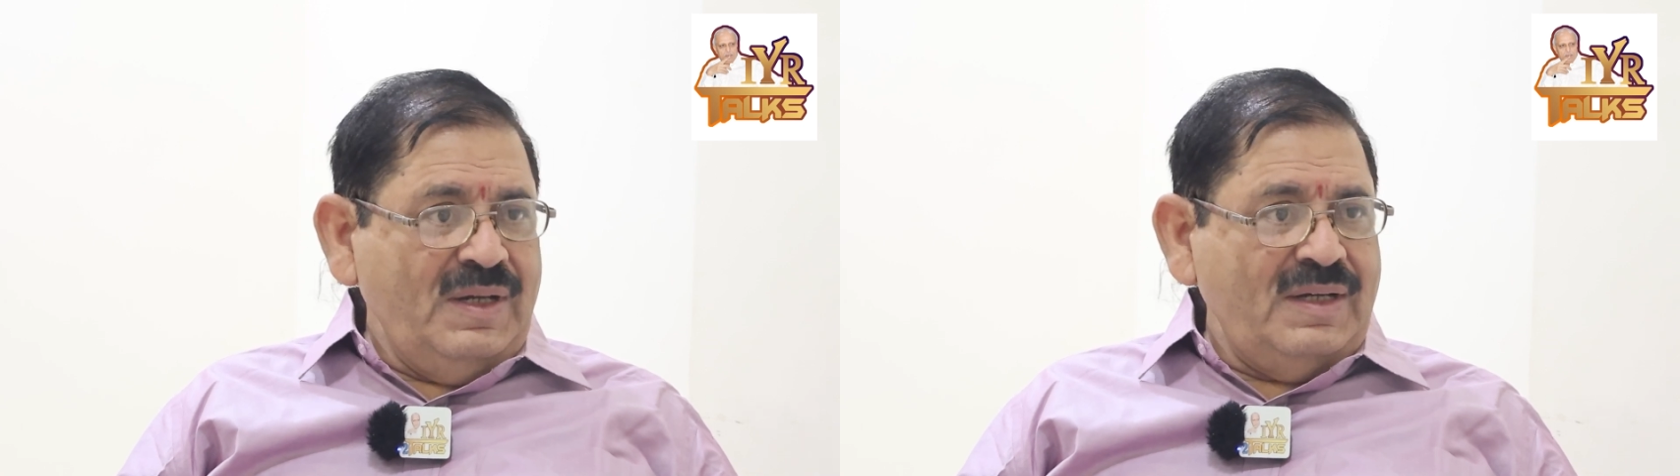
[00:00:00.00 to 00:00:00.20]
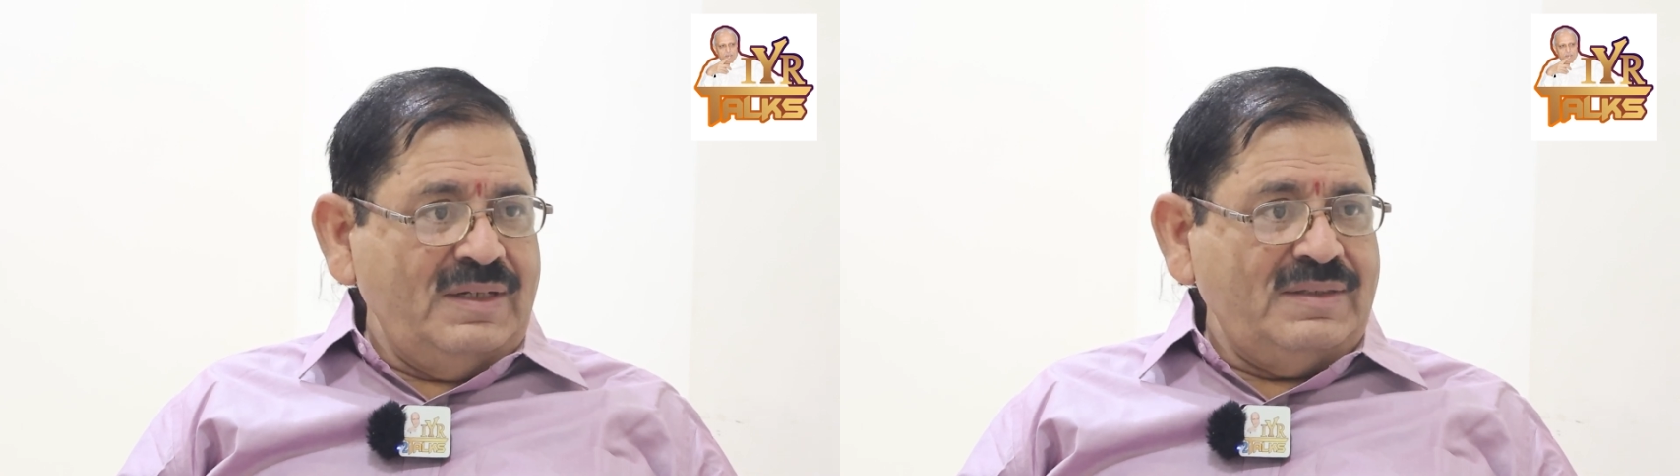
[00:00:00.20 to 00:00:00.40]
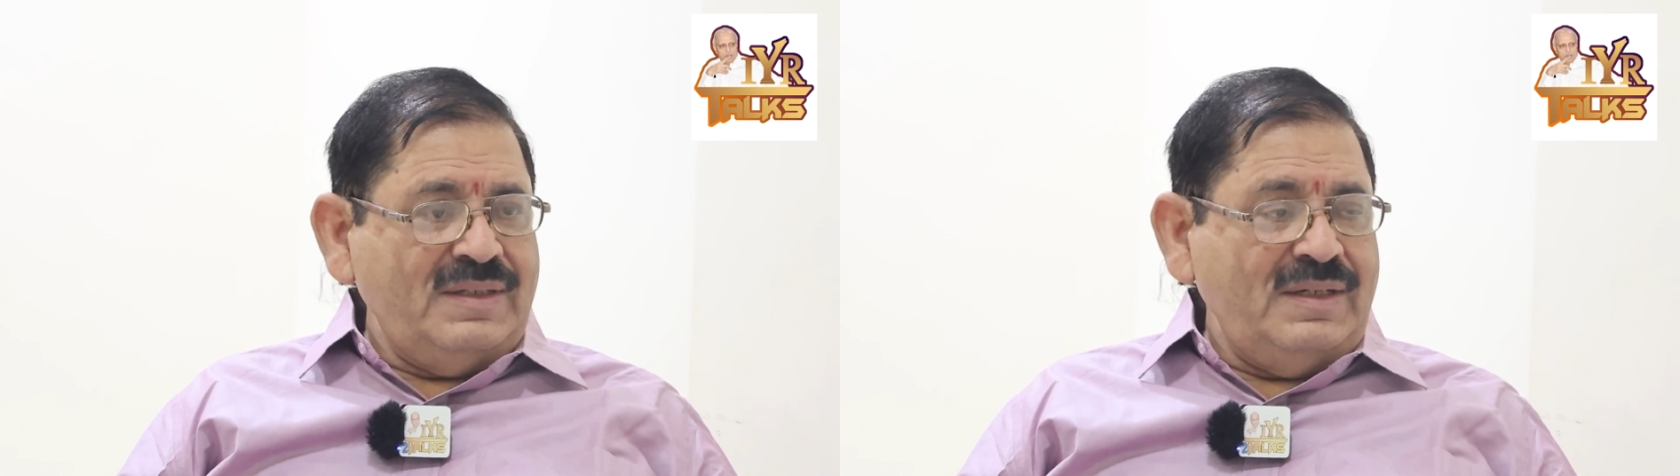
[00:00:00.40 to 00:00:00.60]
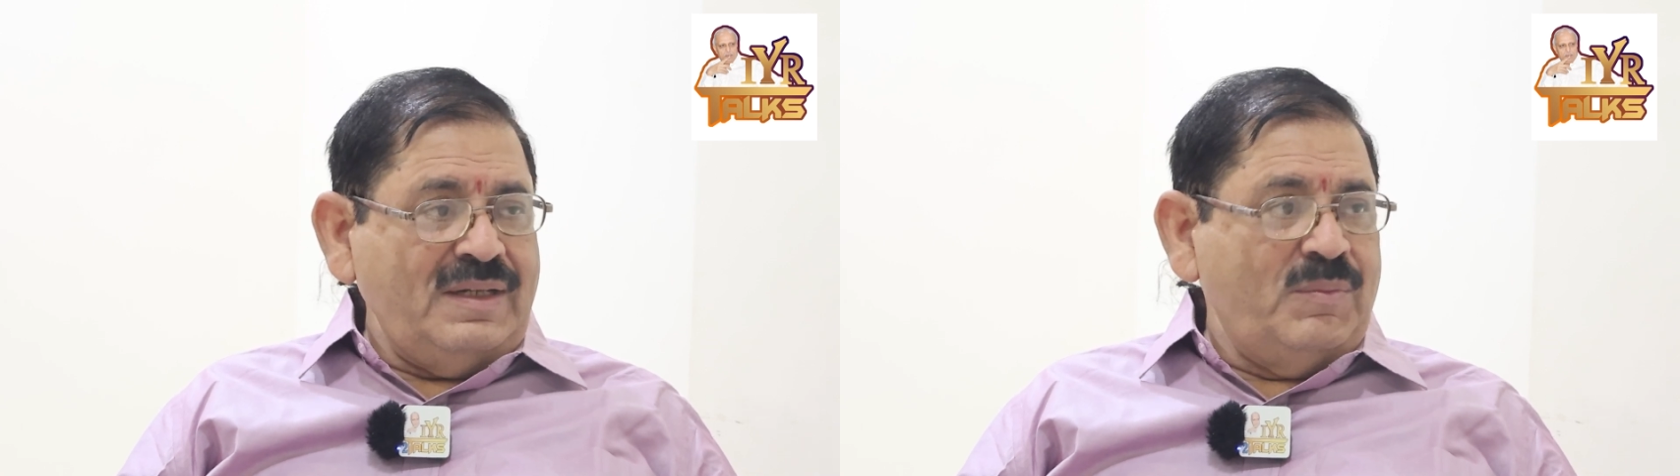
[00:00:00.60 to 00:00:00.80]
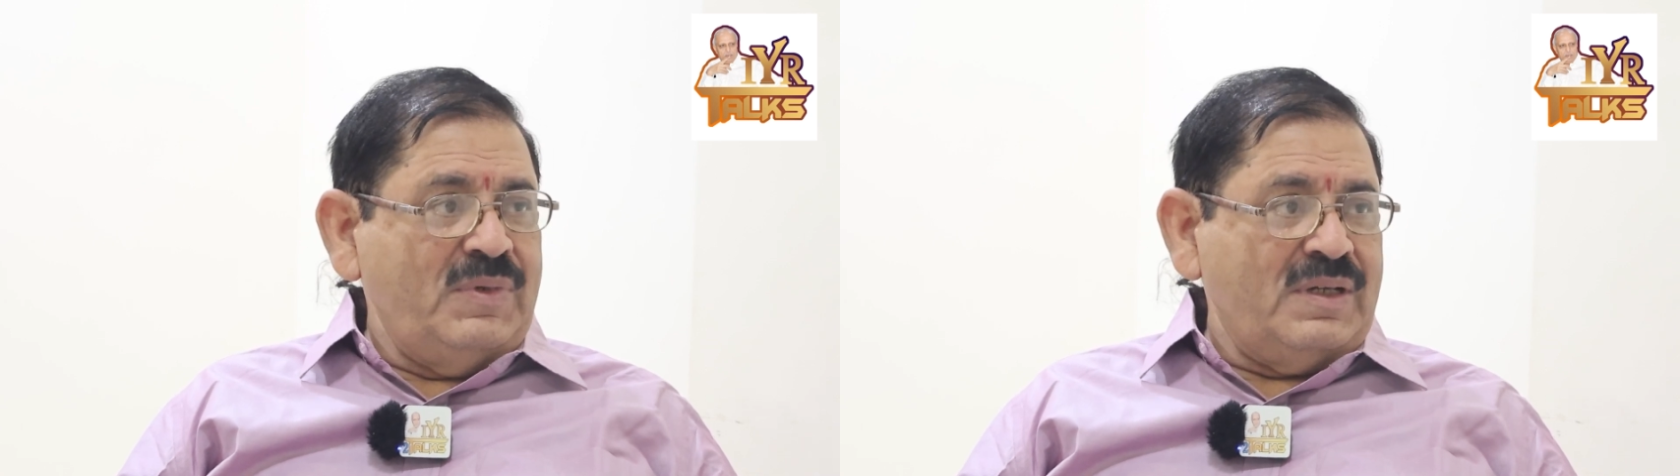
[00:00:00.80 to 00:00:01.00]
and he said
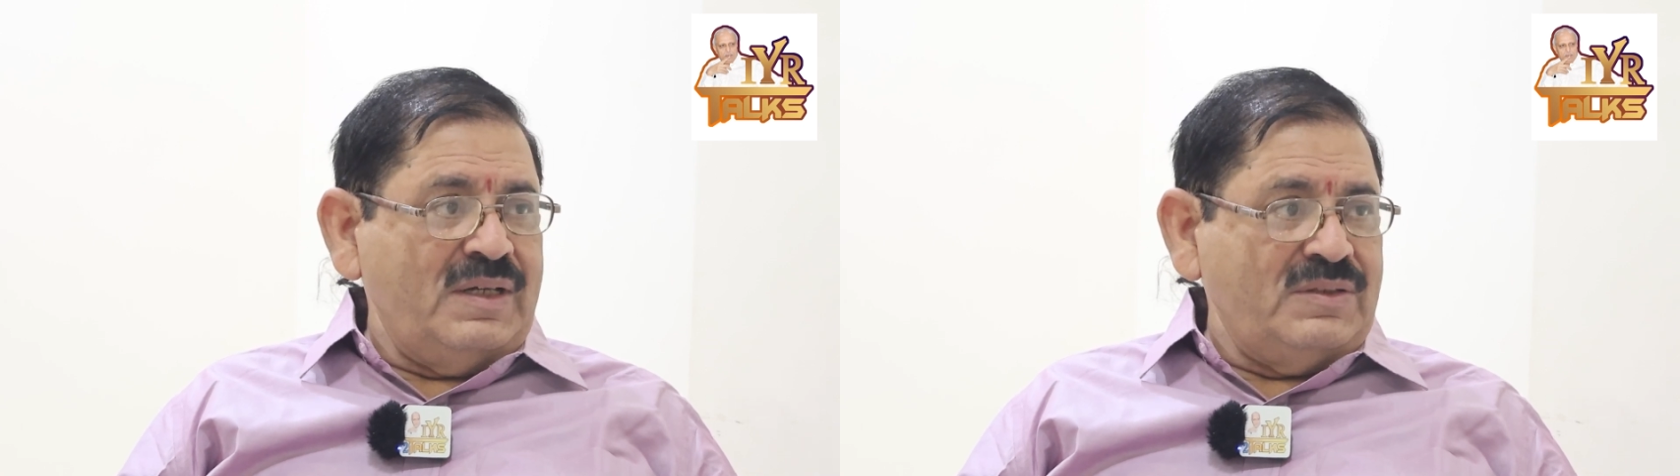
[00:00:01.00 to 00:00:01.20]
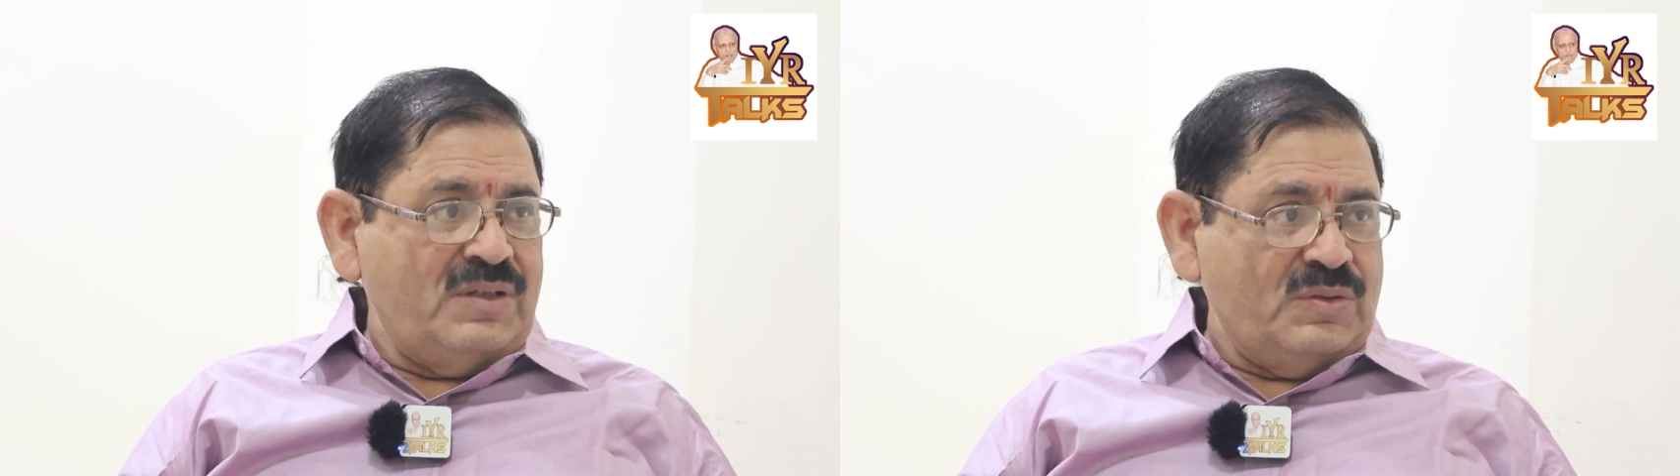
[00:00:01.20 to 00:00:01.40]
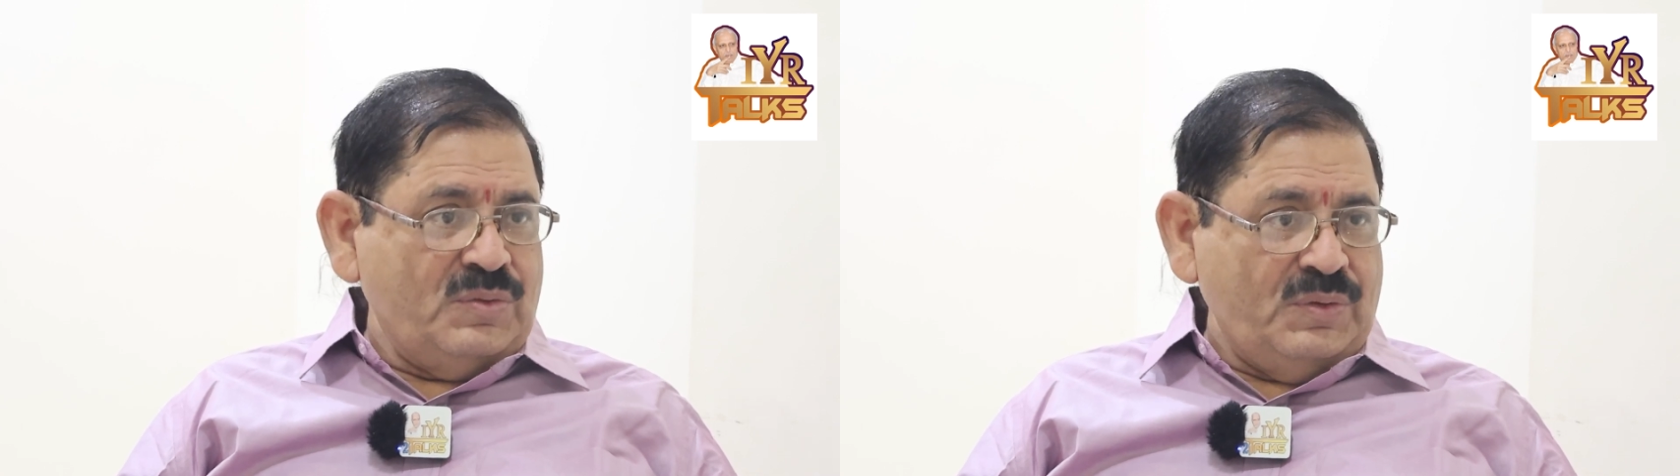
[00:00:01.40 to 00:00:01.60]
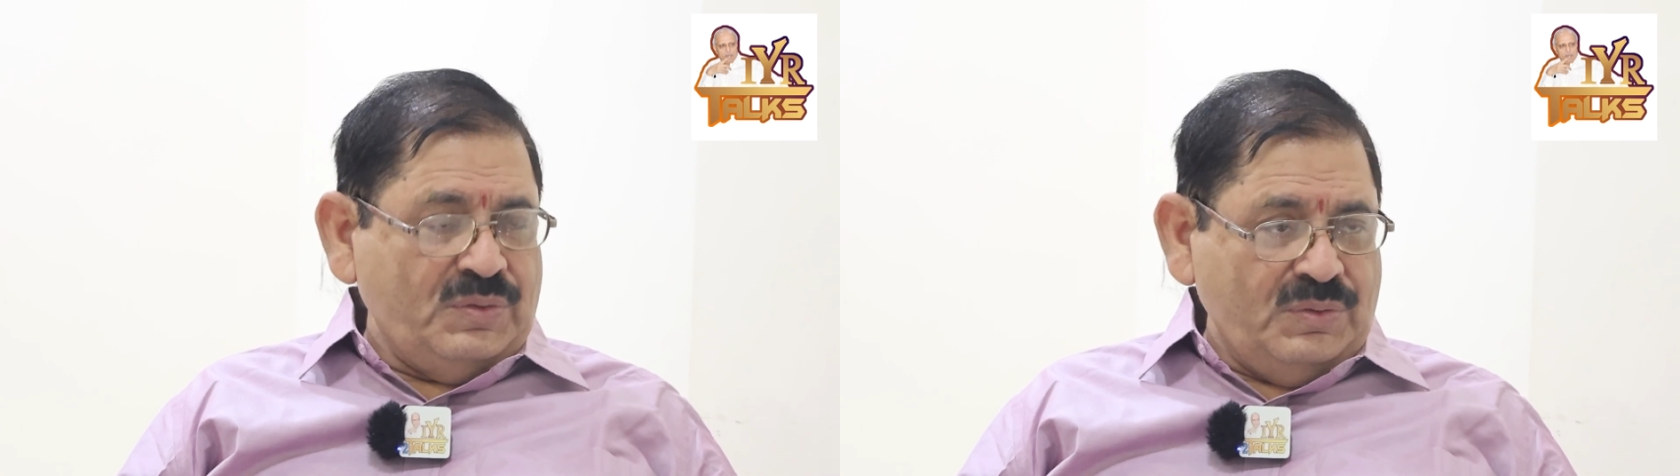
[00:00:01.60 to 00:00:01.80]
America is not going